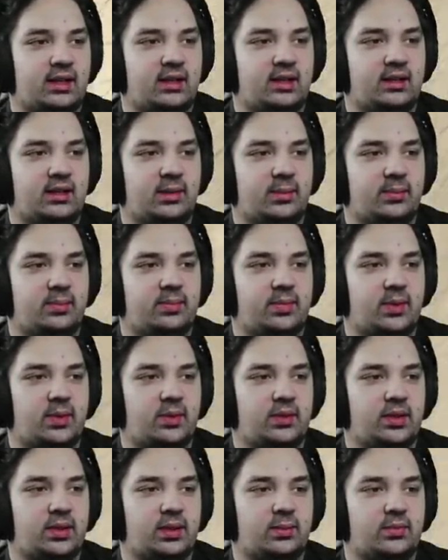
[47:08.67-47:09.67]
it ended up
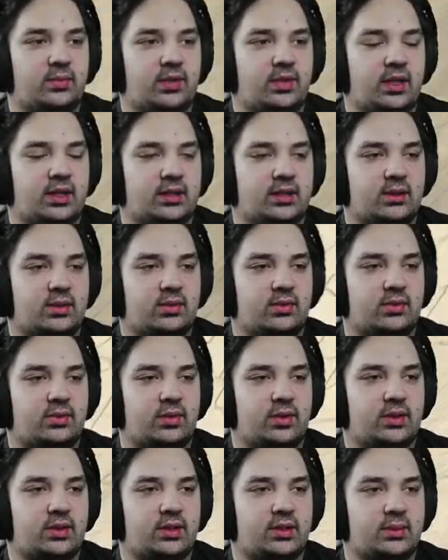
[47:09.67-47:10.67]
holding up Fiasco and
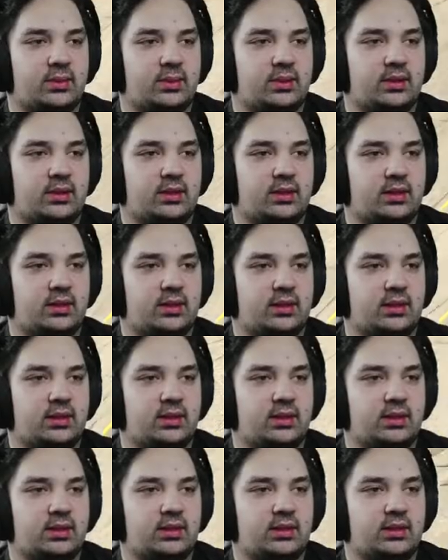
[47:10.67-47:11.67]
Frisch as well.
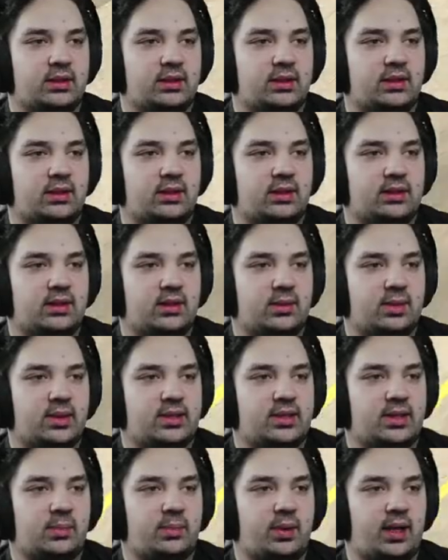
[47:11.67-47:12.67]
For the
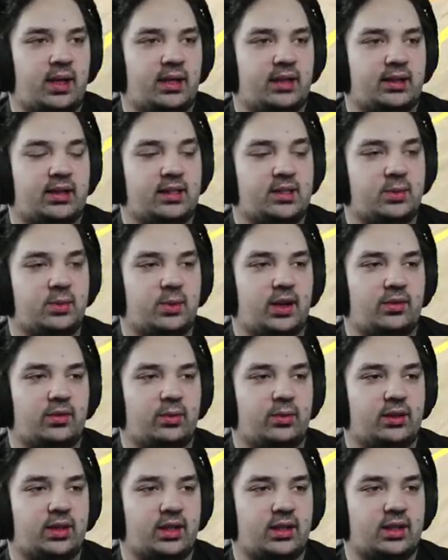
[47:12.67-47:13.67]
rest of the pack. This is where
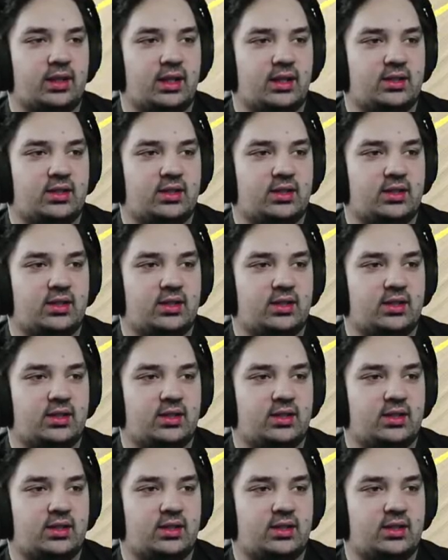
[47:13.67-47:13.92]
everyone got like